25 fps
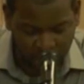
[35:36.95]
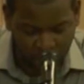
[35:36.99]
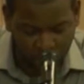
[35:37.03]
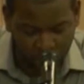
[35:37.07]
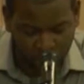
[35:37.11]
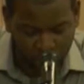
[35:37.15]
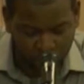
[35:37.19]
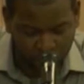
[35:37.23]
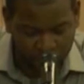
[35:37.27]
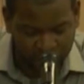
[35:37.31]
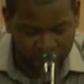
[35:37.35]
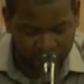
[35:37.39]

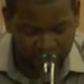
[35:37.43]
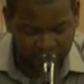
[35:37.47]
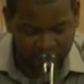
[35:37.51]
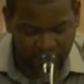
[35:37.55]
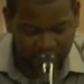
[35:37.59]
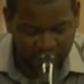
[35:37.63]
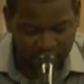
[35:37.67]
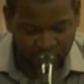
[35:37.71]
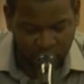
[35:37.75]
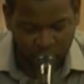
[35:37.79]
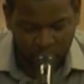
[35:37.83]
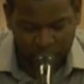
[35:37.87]
Notice what he
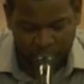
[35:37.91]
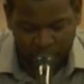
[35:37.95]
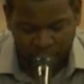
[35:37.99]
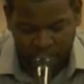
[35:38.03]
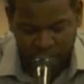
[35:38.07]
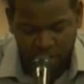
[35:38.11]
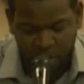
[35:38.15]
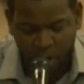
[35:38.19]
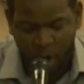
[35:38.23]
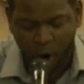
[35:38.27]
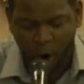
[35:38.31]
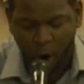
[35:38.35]
says to him. He
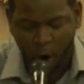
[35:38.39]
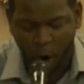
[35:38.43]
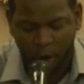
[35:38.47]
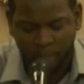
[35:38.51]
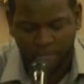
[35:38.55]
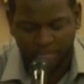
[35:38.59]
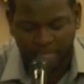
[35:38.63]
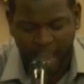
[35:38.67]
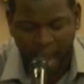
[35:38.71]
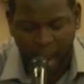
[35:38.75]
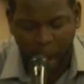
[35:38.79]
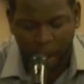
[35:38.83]
says,
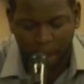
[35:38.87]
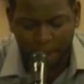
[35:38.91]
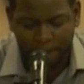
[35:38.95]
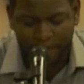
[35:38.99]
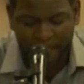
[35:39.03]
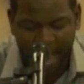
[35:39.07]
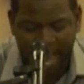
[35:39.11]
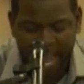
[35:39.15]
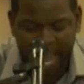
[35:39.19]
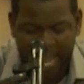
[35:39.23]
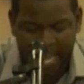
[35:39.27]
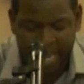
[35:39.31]
art thou
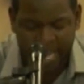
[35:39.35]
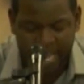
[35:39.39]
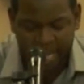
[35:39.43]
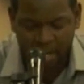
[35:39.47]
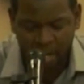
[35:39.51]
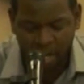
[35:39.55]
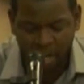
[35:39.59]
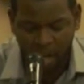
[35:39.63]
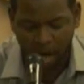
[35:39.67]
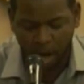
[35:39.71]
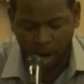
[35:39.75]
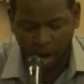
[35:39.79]
made
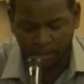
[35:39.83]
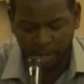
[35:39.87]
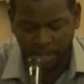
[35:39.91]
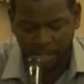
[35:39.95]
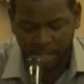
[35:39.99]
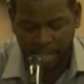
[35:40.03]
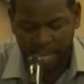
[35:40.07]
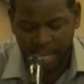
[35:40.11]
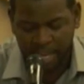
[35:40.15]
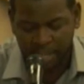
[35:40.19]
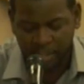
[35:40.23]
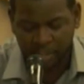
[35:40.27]
of the
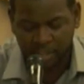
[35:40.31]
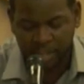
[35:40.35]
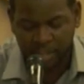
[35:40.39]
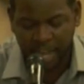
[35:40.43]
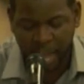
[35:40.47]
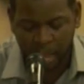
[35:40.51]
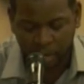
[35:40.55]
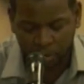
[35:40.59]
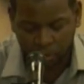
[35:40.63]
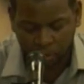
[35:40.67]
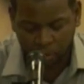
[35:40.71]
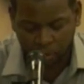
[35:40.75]
king's
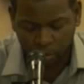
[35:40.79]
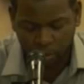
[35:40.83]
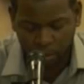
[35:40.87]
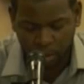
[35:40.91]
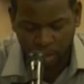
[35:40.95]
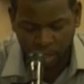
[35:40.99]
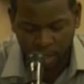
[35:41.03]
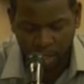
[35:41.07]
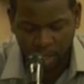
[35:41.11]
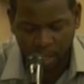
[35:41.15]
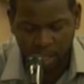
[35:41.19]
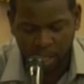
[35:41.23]
counsel?
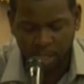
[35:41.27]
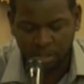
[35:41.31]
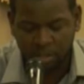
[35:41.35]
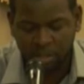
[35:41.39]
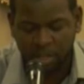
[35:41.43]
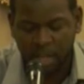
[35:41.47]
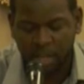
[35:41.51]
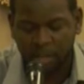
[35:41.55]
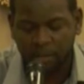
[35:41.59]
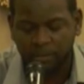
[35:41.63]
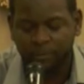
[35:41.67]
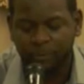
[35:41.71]
He
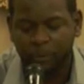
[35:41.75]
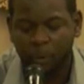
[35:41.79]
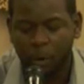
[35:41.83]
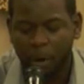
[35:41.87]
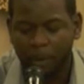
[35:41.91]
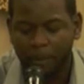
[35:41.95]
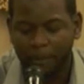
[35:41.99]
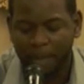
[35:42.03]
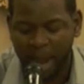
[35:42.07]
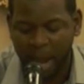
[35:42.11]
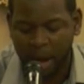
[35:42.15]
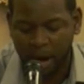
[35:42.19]
says,
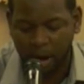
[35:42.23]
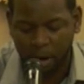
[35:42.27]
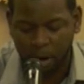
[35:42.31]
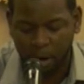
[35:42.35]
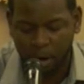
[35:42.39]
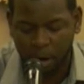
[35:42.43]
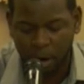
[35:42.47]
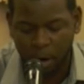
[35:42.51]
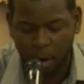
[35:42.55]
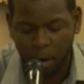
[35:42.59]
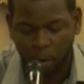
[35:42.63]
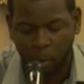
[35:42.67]

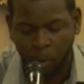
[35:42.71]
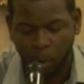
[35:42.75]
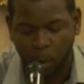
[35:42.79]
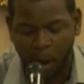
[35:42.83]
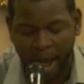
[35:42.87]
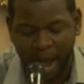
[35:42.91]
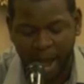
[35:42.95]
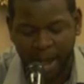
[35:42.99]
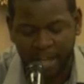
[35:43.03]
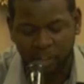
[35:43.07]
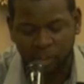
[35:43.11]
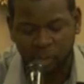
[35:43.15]
forbear.
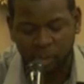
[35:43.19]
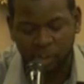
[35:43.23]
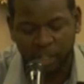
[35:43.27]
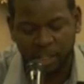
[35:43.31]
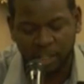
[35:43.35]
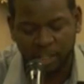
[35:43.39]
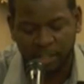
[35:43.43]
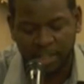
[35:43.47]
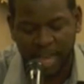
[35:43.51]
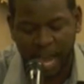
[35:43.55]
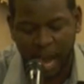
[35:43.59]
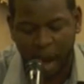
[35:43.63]
Why
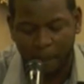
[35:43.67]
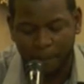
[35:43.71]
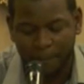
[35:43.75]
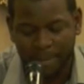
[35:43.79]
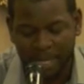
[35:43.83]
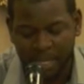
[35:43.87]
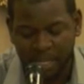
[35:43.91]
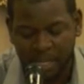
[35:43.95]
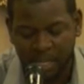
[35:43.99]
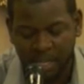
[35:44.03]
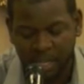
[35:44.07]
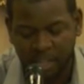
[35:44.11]
shouldest thou
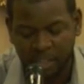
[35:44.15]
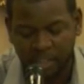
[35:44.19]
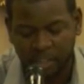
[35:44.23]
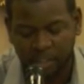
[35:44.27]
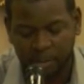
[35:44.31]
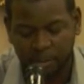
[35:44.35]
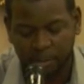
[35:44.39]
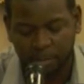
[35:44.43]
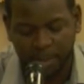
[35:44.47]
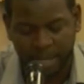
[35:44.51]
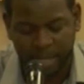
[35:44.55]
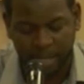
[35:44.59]
be
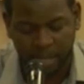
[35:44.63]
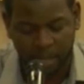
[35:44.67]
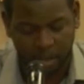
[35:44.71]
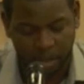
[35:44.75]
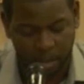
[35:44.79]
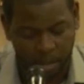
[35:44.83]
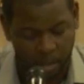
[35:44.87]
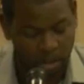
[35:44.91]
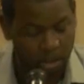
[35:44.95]
smitten?